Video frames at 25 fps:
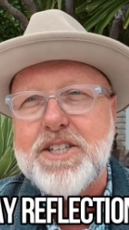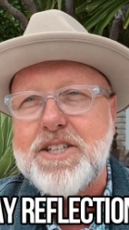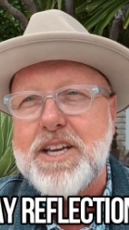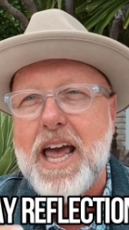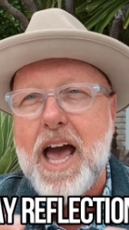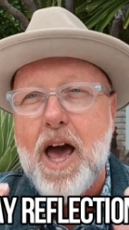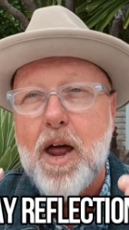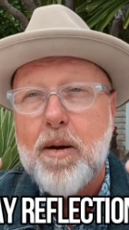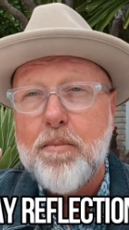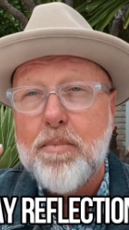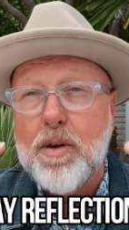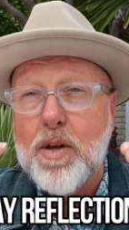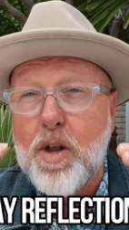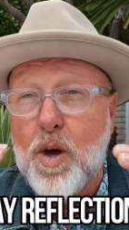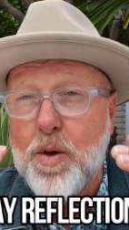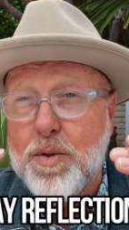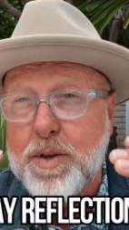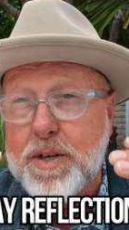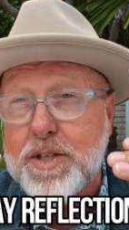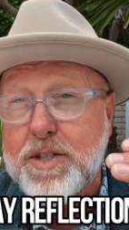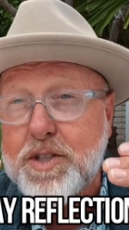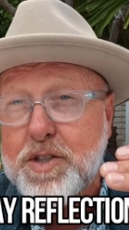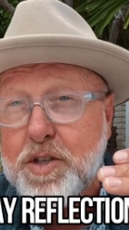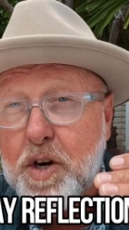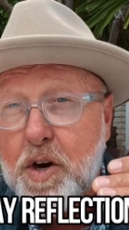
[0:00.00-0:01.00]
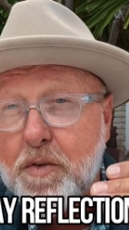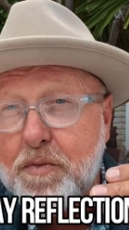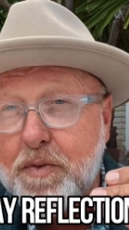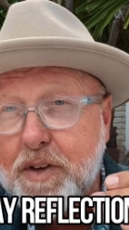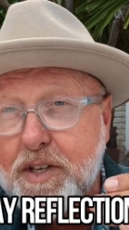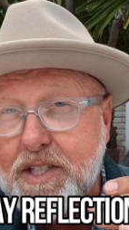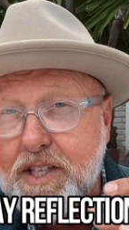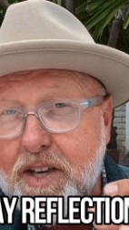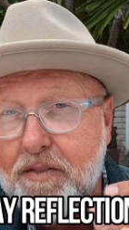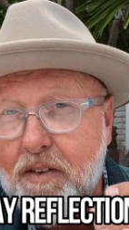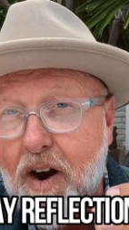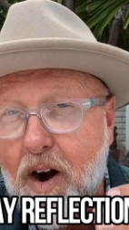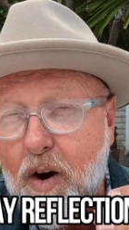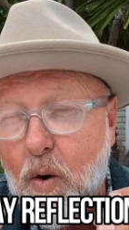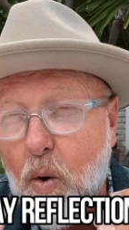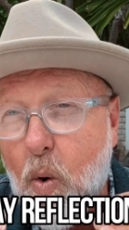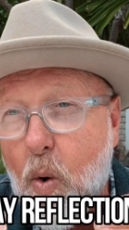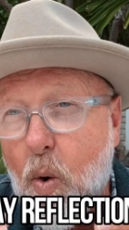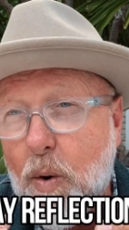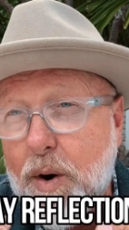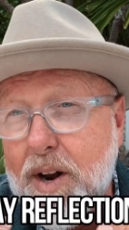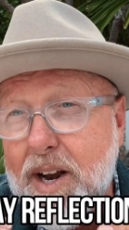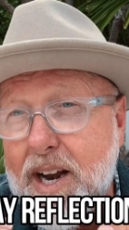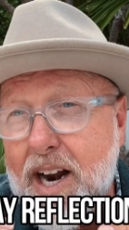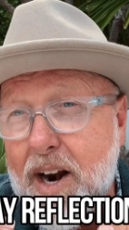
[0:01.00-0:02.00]
down below the surface of our
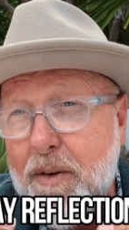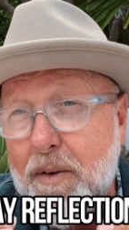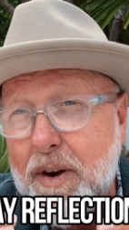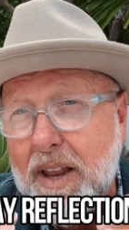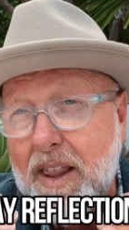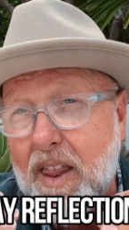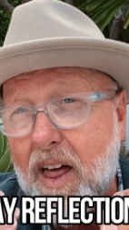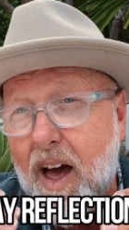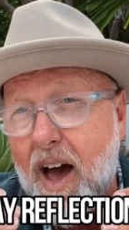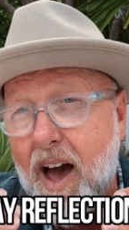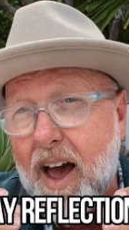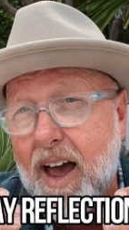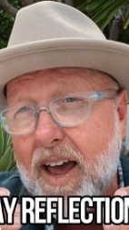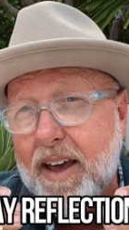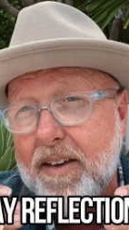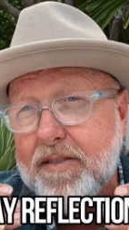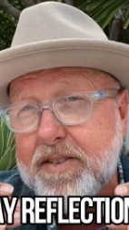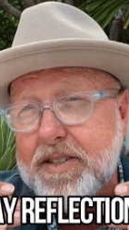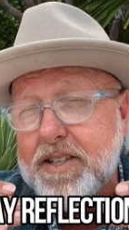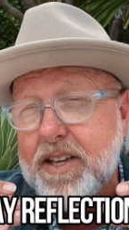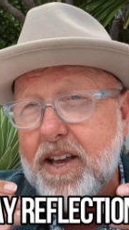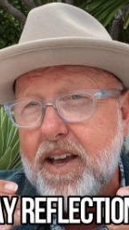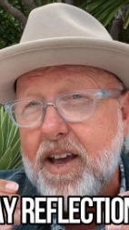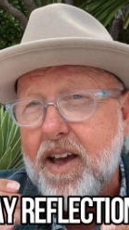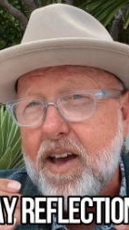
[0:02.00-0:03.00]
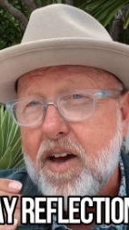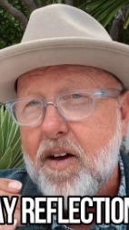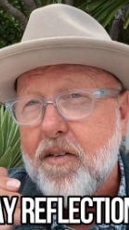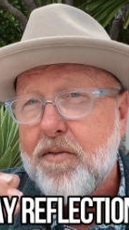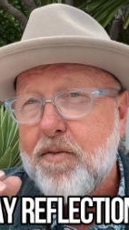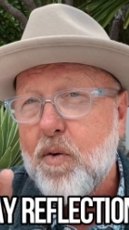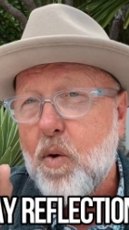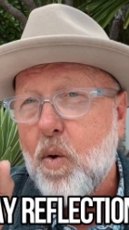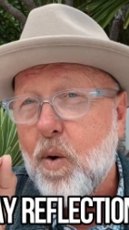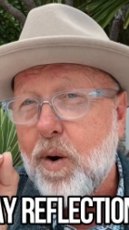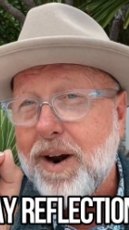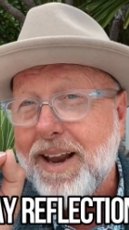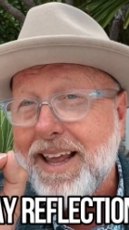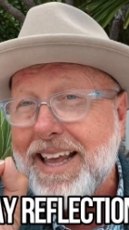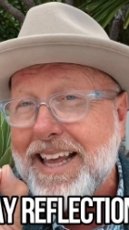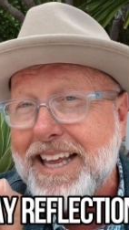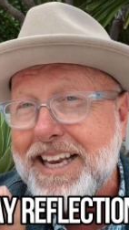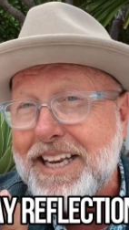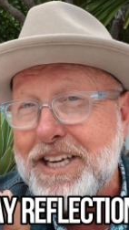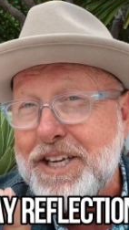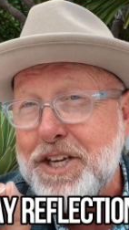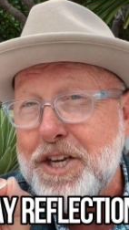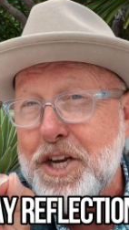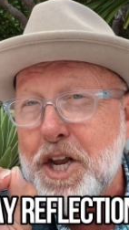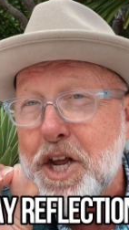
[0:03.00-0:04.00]
ordinary lives for
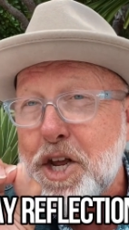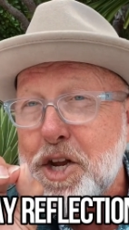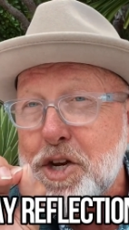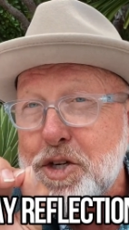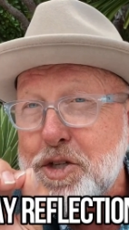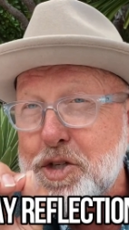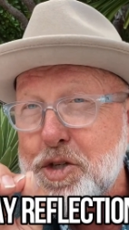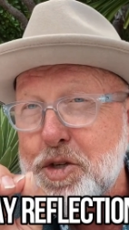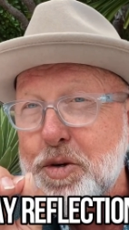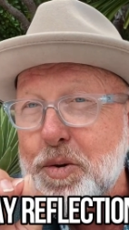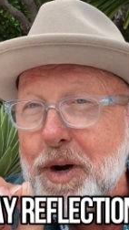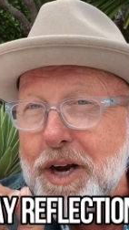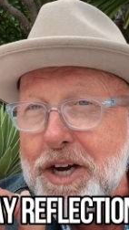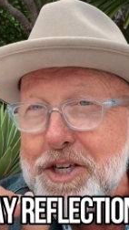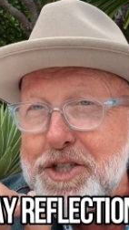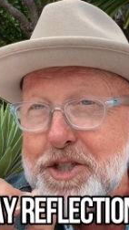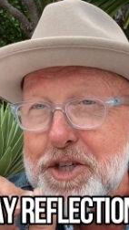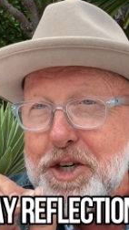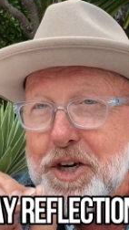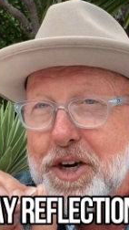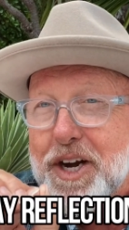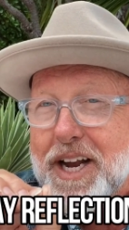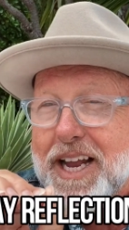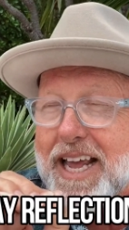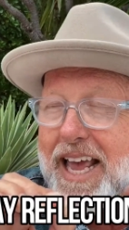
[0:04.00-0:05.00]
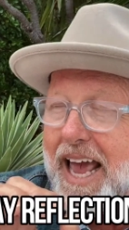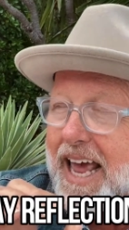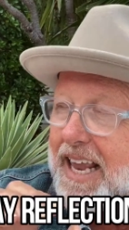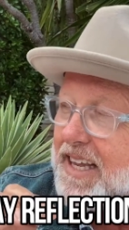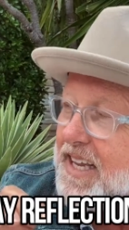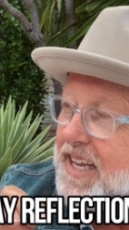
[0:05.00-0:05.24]
hidden treasure, and